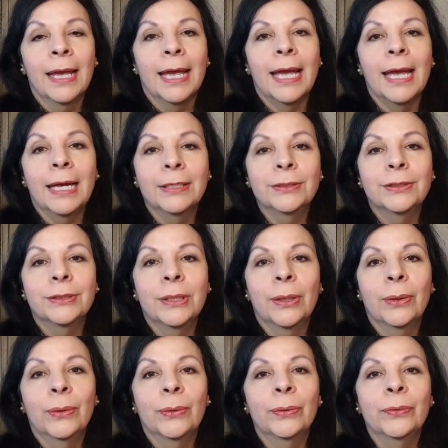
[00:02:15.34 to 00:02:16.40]
And
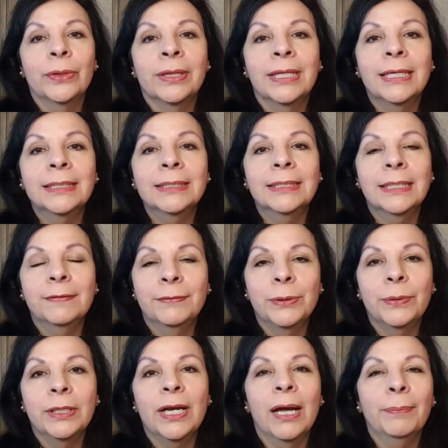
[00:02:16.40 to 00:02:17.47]
so this gives
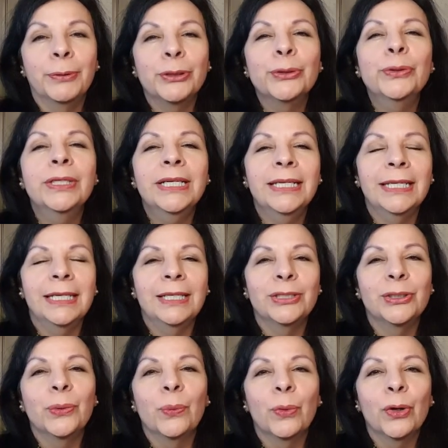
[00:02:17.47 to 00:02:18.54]
you the opportunity
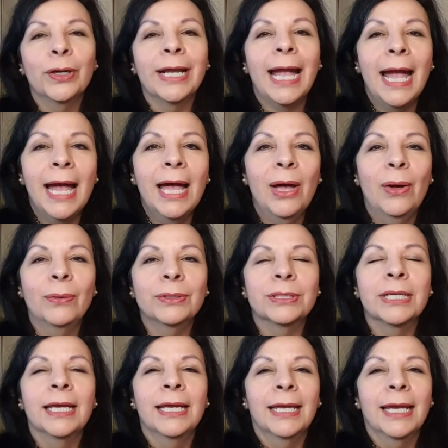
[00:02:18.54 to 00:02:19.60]
to work
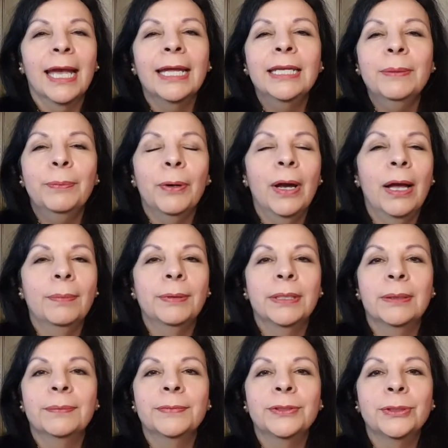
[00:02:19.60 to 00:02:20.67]
out any
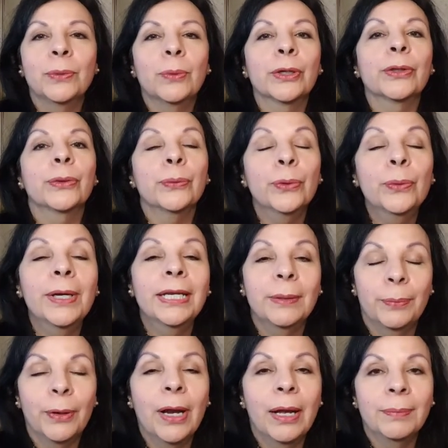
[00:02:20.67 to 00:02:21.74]
problems, to work through any
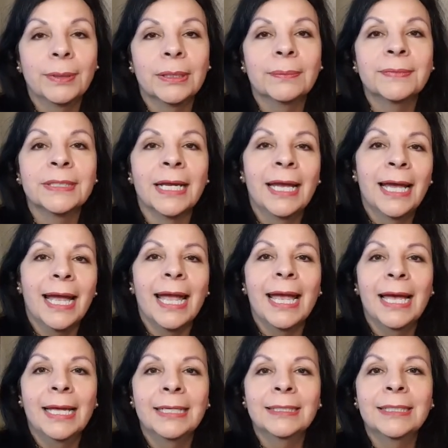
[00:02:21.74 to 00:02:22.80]
problems,
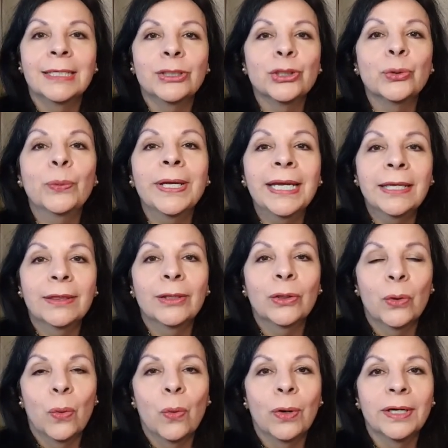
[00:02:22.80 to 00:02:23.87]
and tweak the
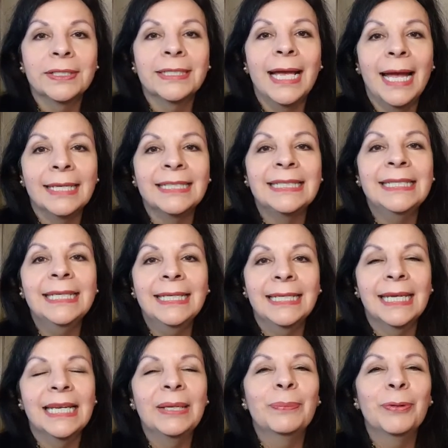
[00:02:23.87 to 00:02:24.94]
course as
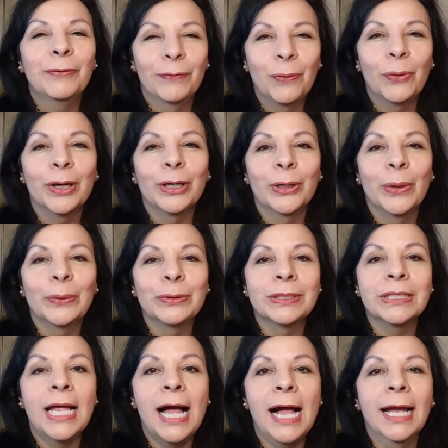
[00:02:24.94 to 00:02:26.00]
needed before it goes
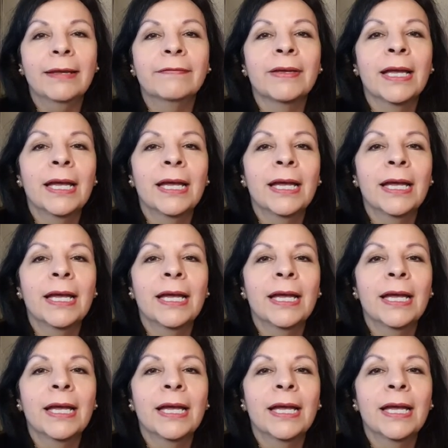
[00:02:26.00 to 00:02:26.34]
live.